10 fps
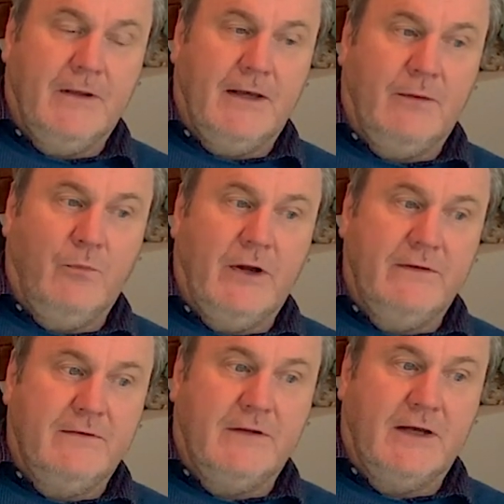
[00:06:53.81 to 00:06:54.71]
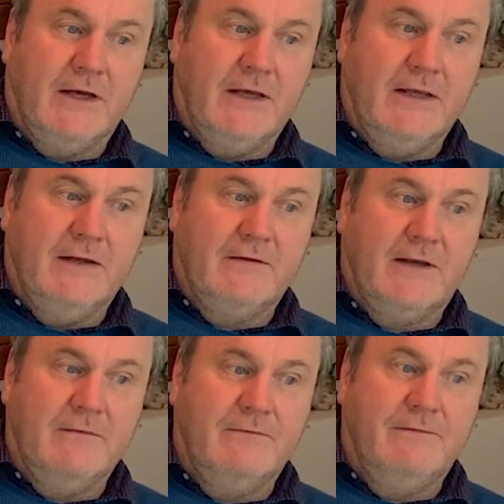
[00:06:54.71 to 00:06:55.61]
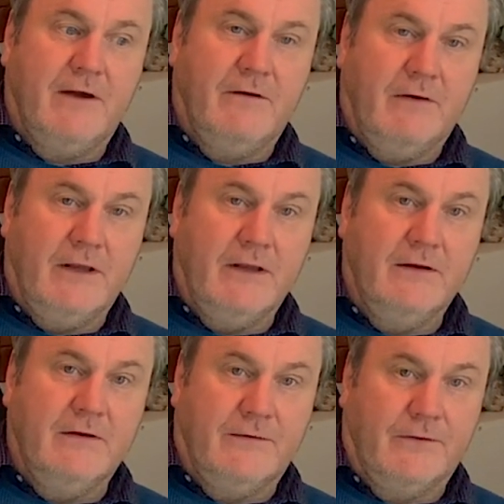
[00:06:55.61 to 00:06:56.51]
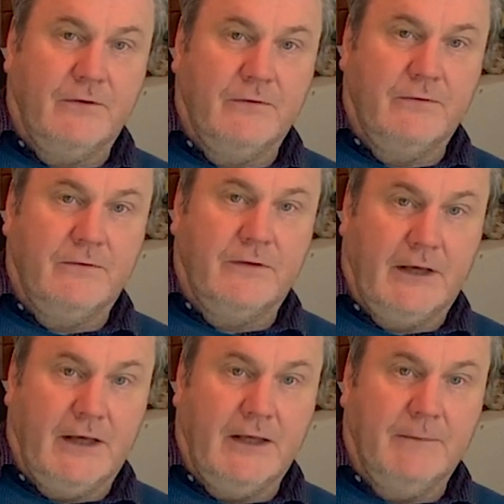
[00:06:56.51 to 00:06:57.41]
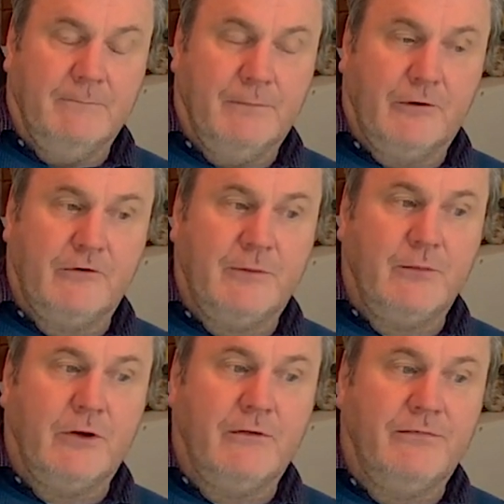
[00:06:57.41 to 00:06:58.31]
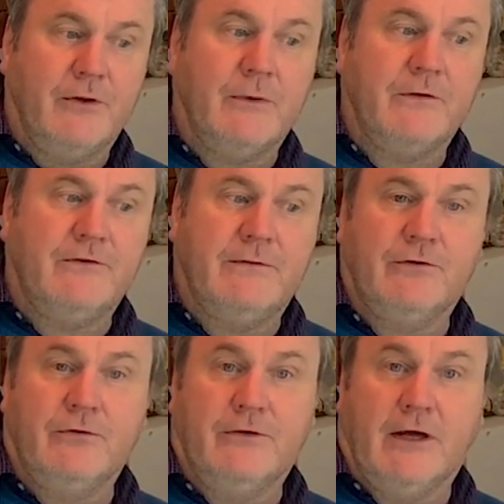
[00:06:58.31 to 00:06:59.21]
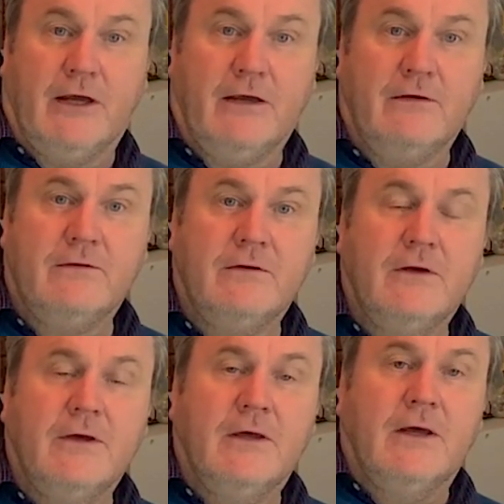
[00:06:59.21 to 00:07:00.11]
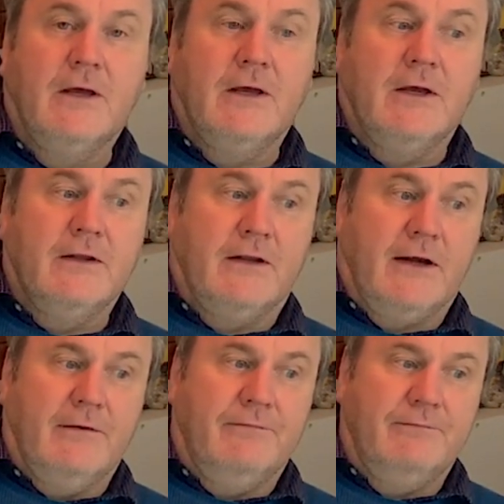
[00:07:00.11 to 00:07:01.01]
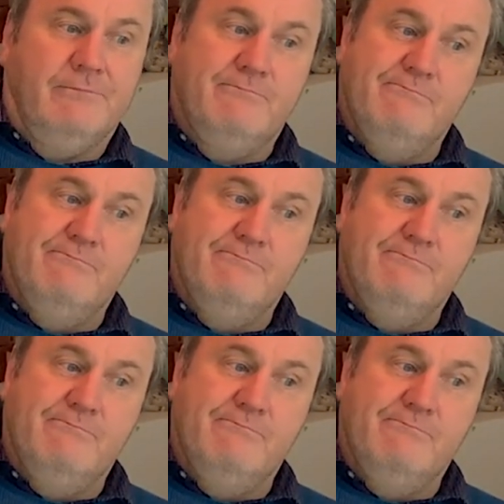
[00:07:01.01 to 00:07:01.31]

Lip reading: and Wednesday is a very difficult day. Possibly one of the most difficult days that I've